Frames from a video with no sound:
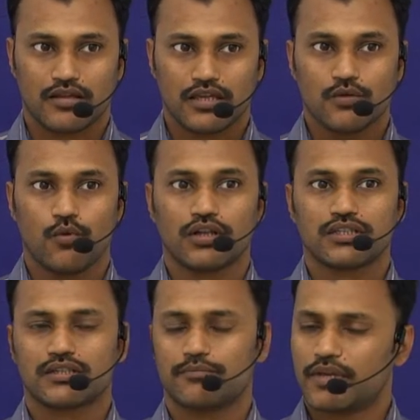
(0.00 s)
He
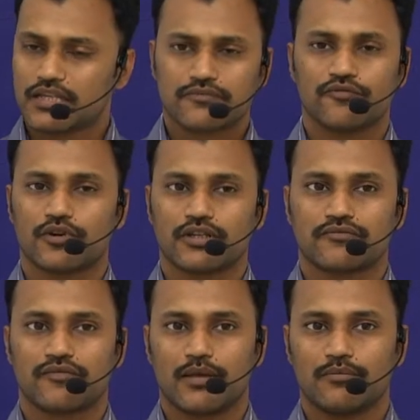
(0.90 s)
wants the best for his
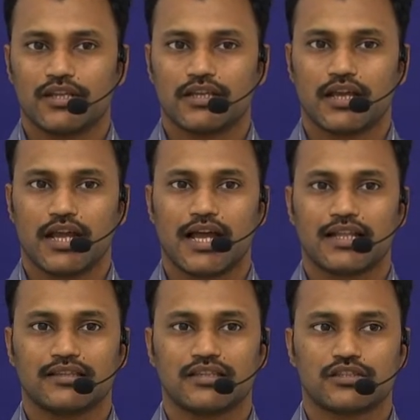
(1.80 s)
family,
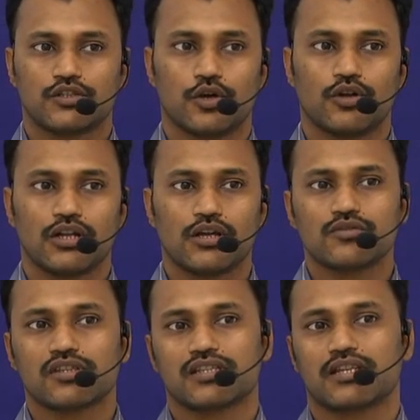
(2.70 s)
and this
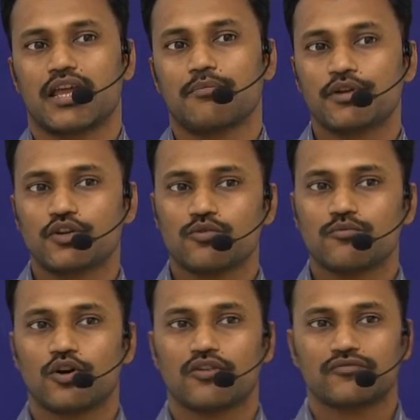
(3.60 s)
dollhouse is an epitome
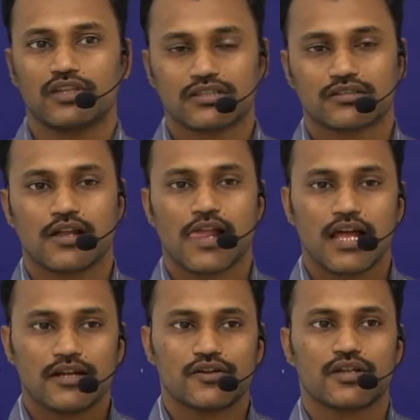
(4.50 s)
of this
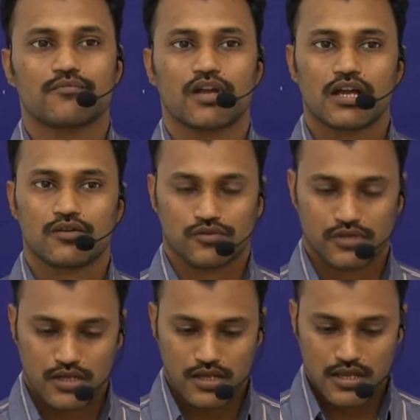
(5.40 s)
dream house.
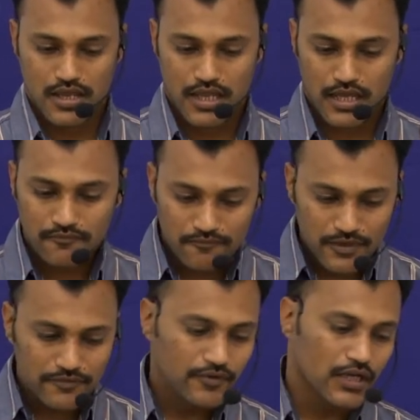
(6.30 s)

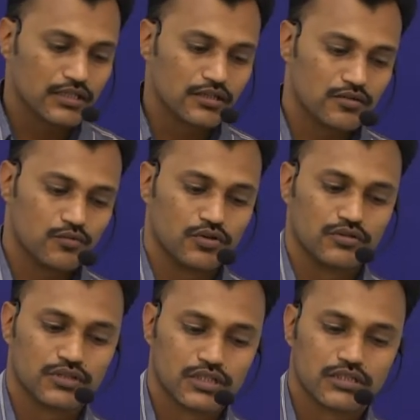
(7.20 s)
Every father
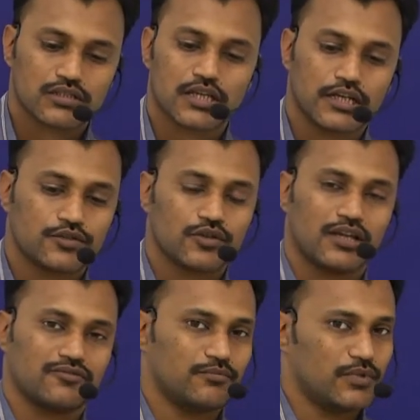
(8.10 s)
wants his child to
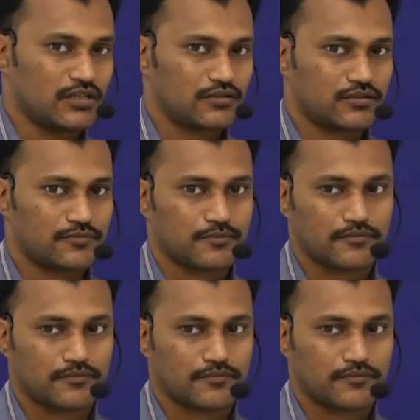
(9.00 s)
have the best.